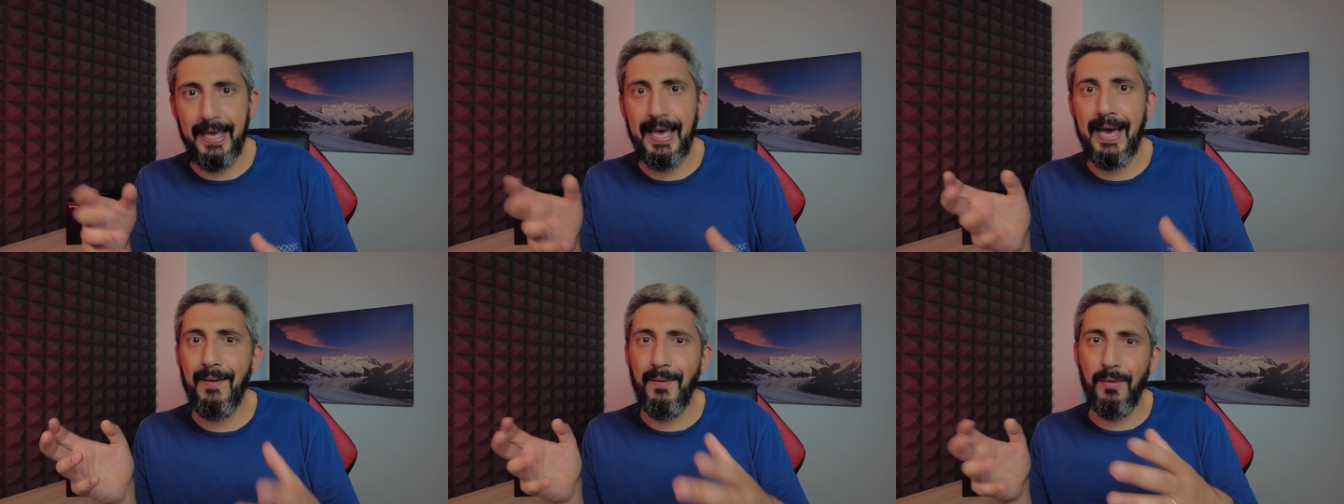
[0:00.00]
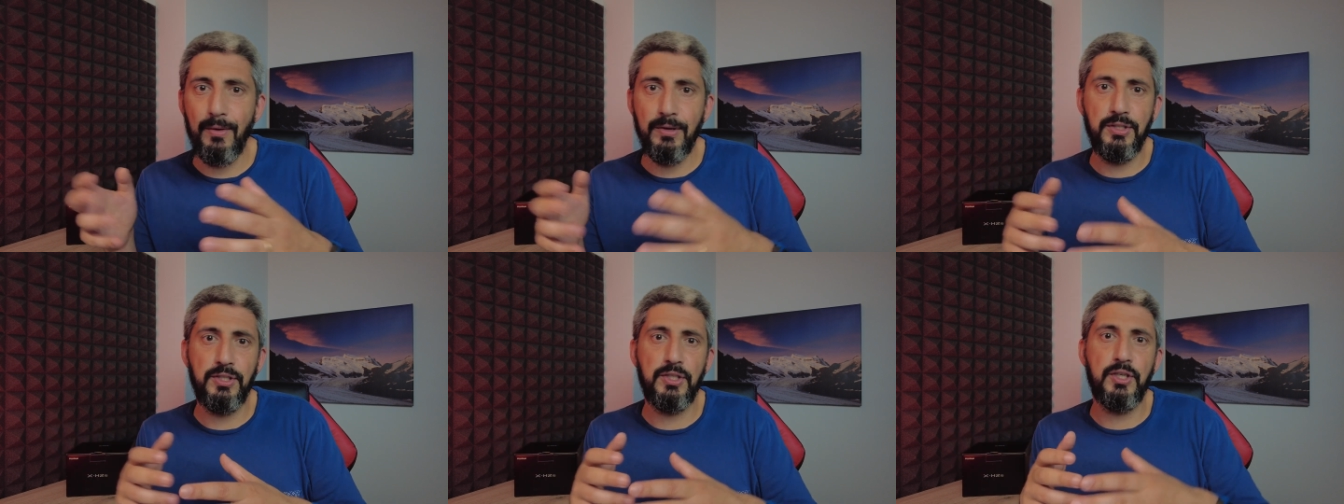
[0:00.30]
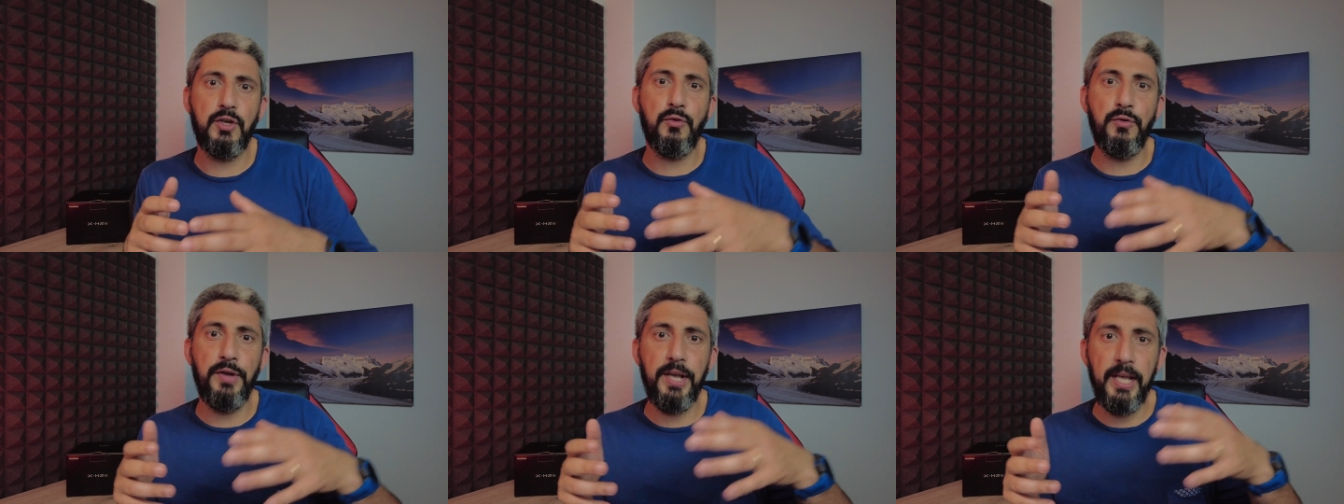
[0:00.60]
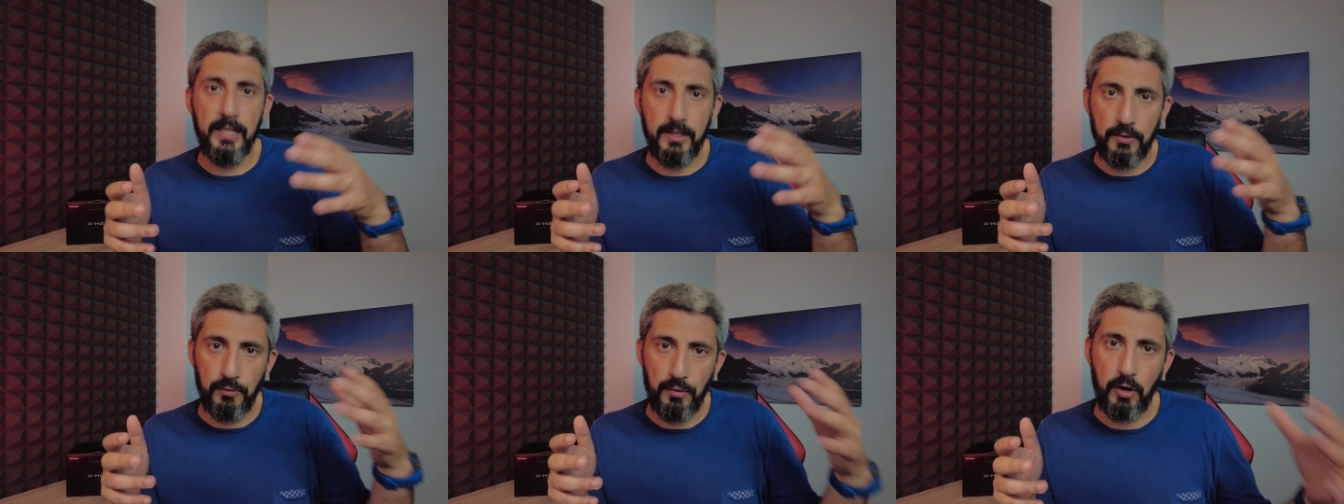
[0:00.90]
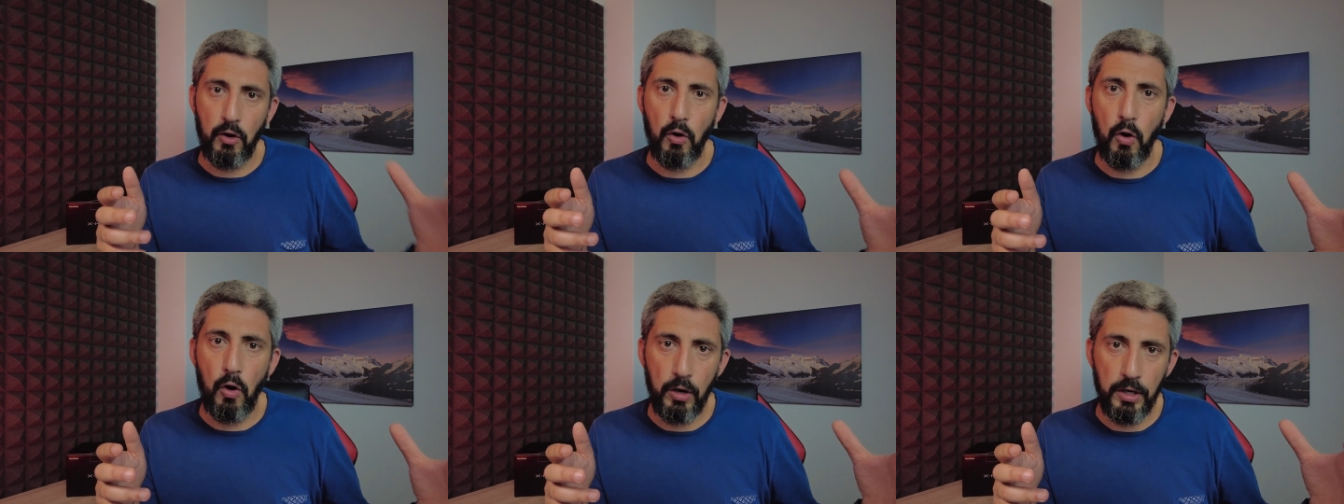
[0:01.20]
and was screen
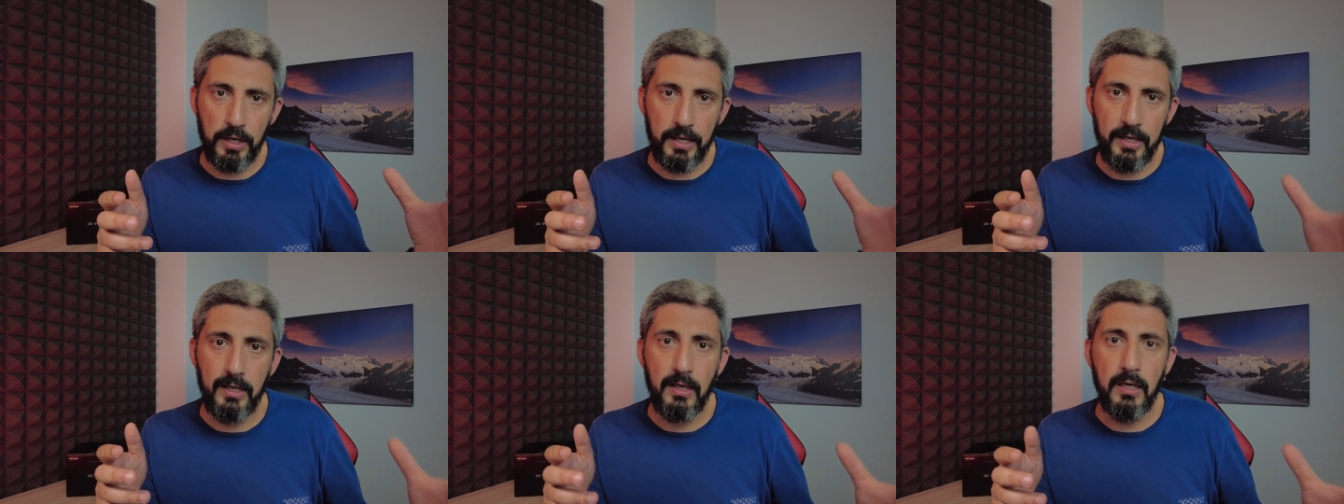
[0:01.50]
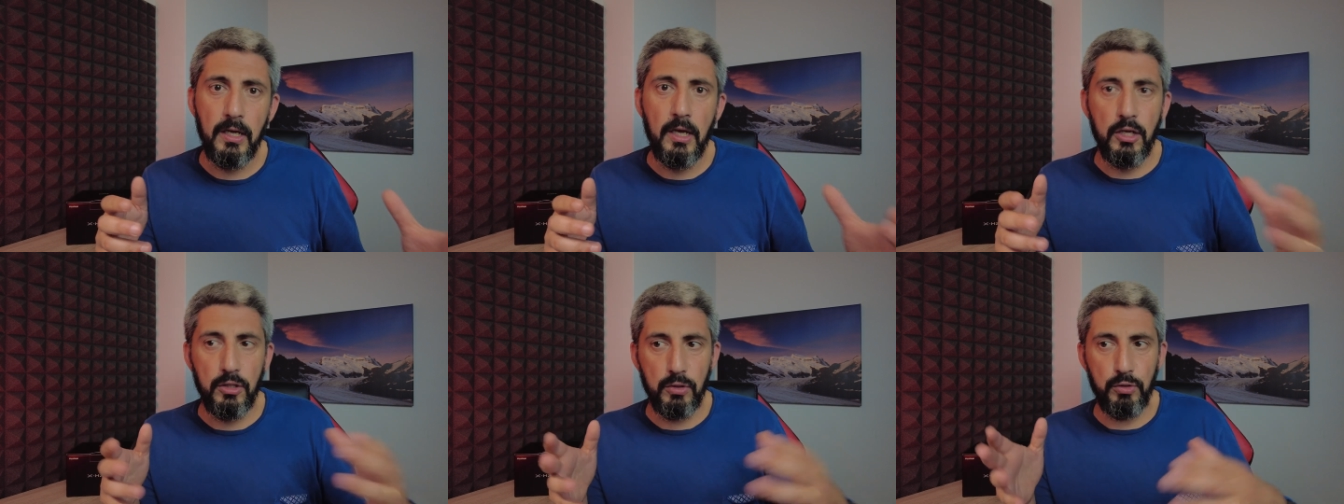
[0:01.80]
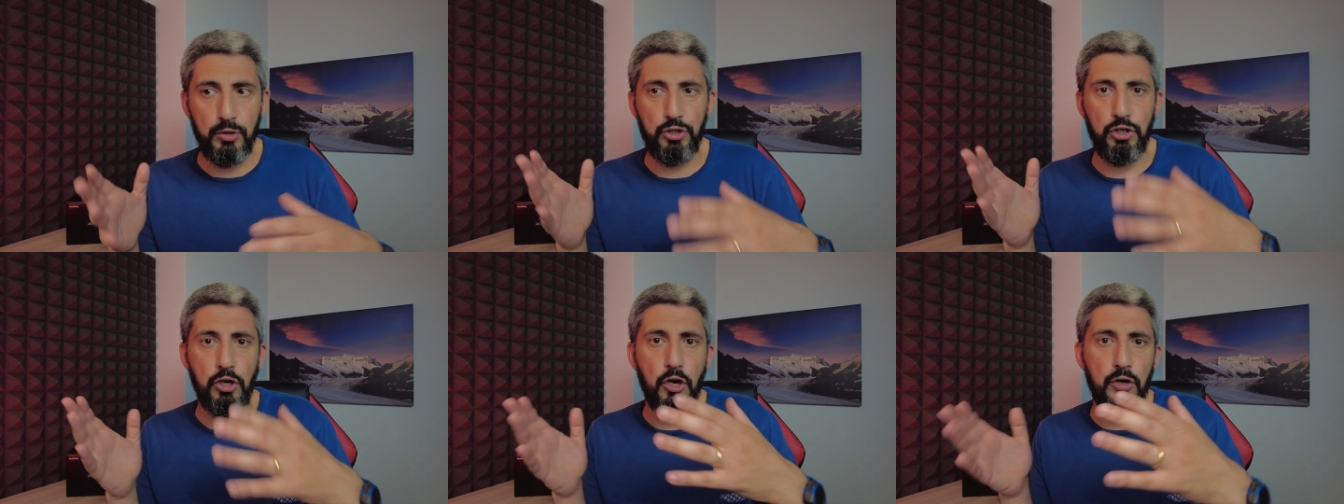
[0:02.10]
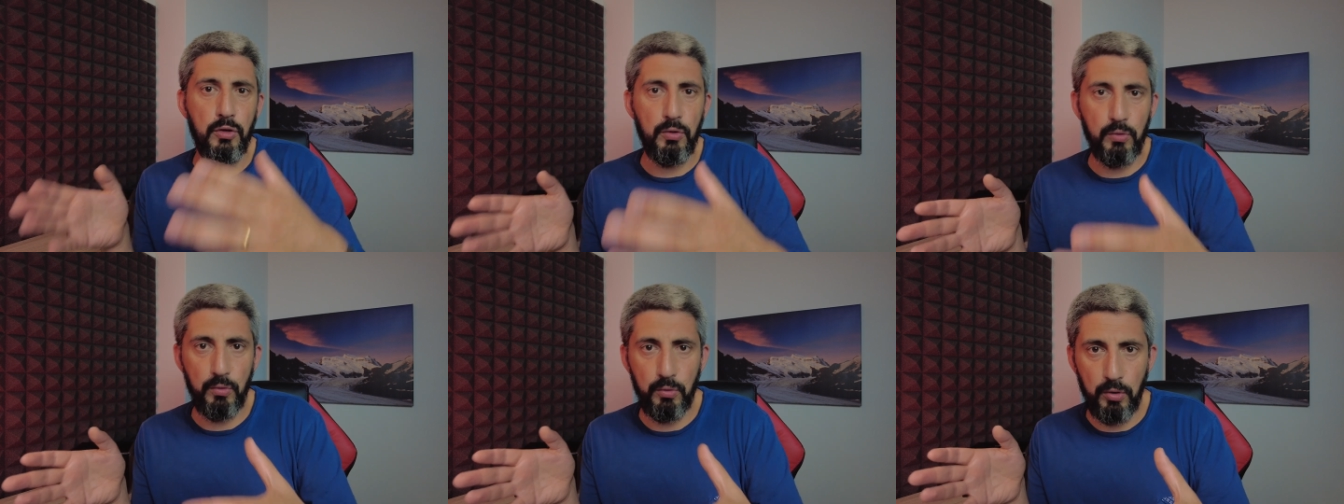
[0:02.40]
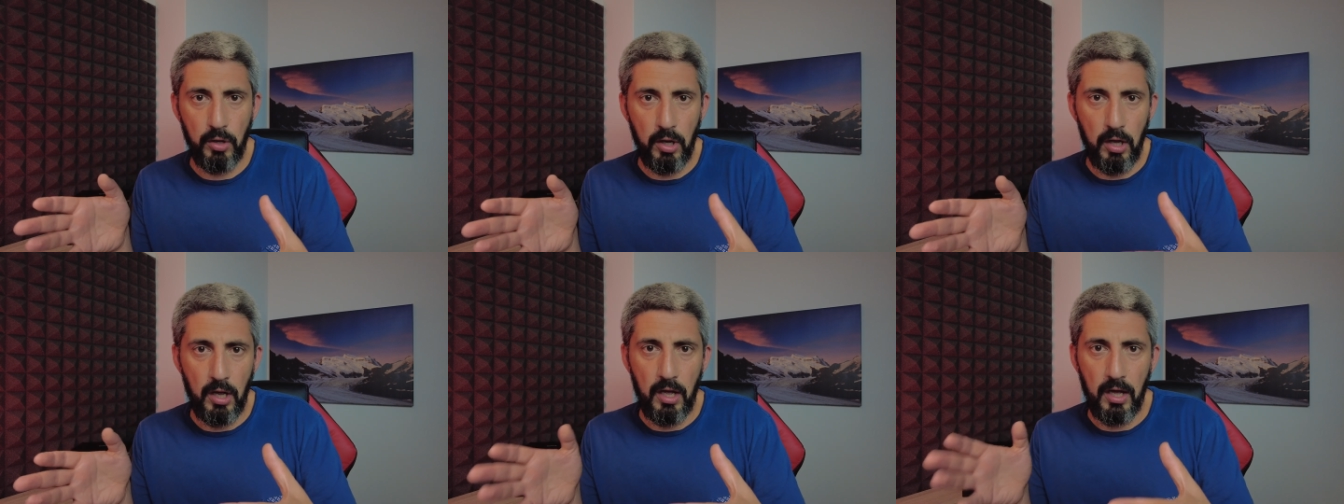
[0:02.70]
recording to show
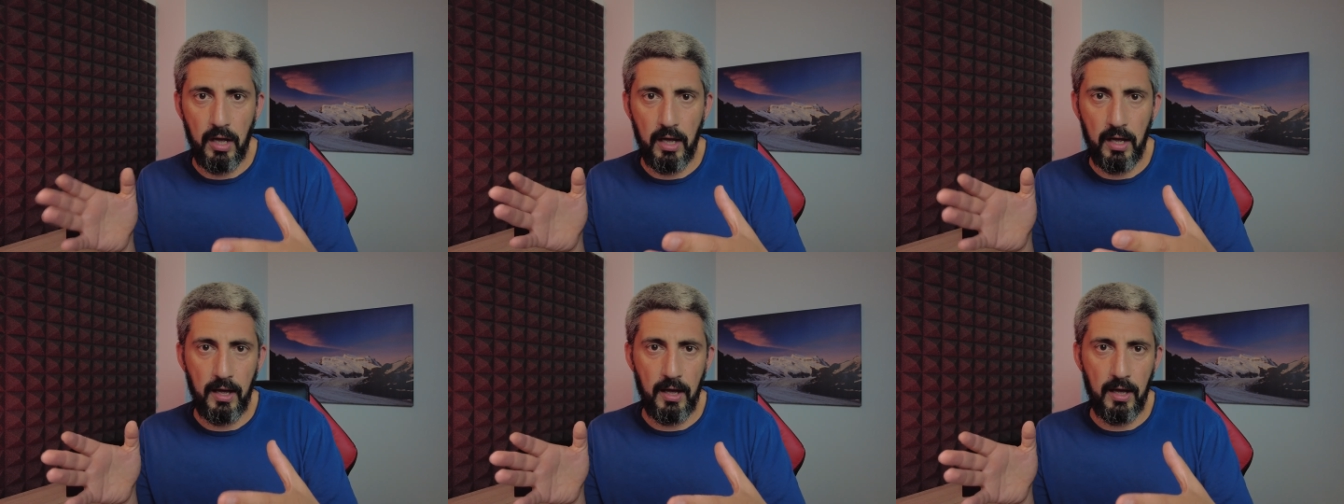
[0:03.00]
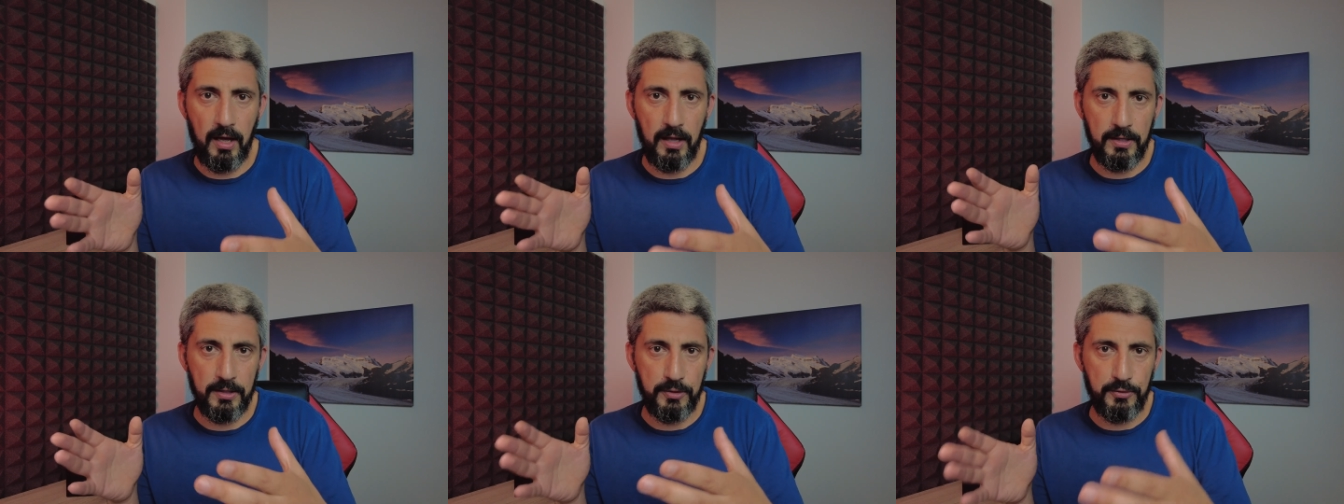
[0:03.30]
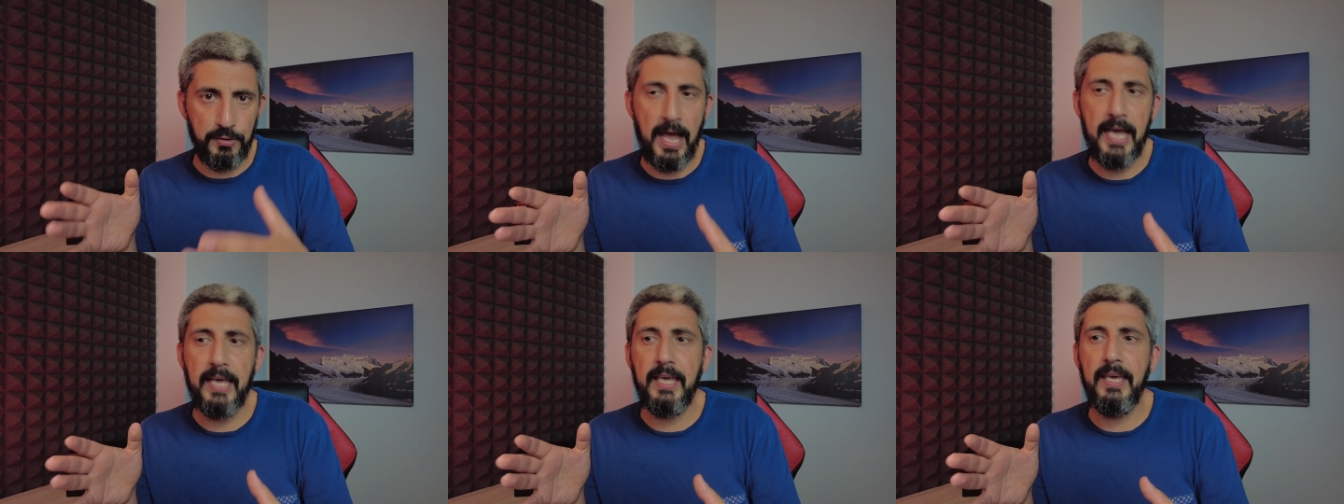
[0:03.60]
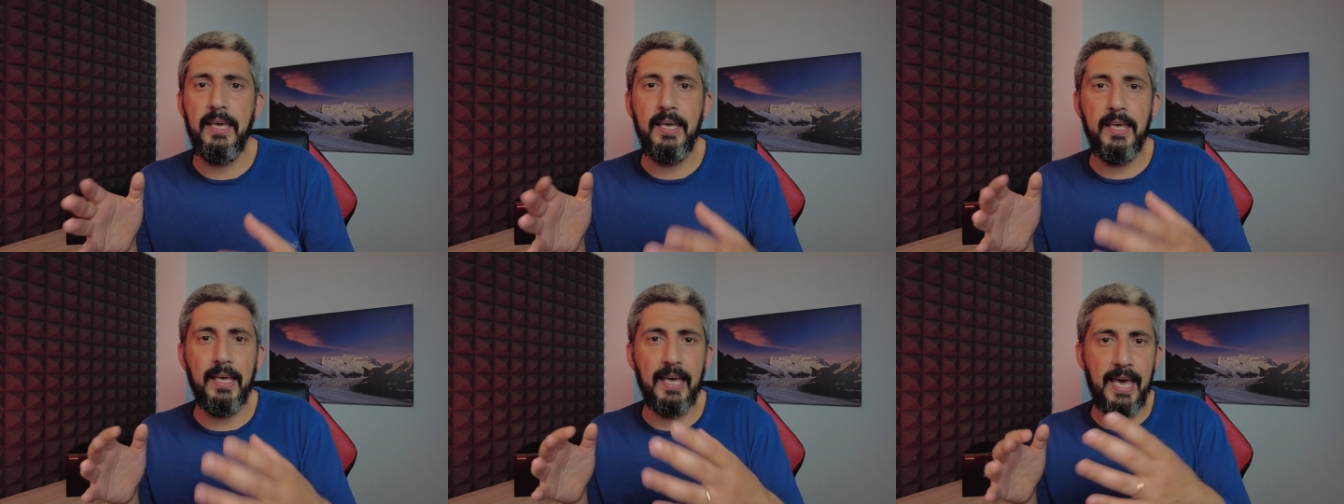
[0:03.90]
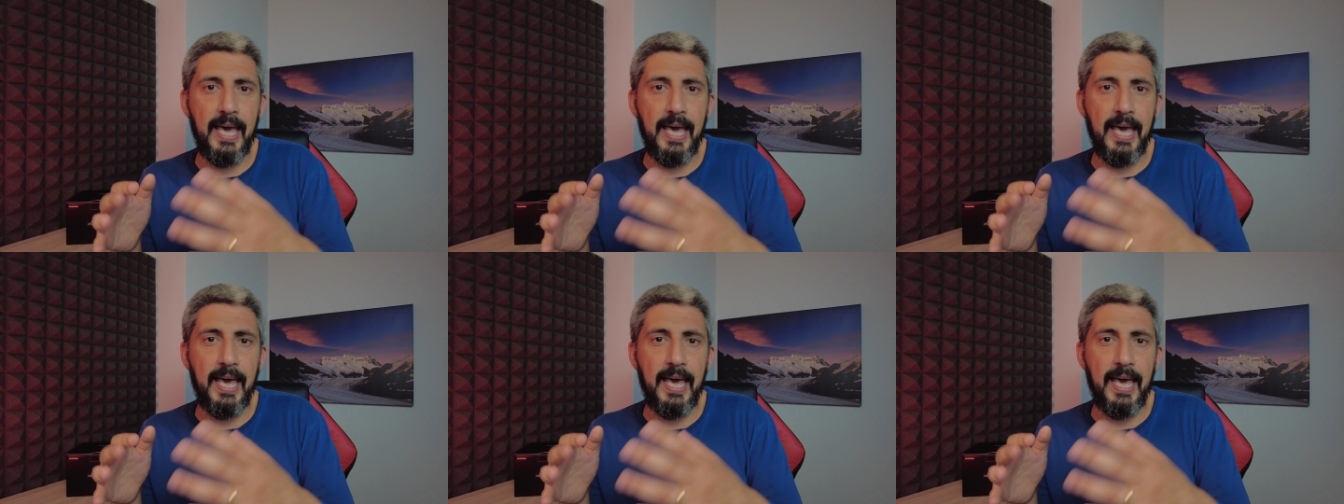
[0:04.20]
you the tracking,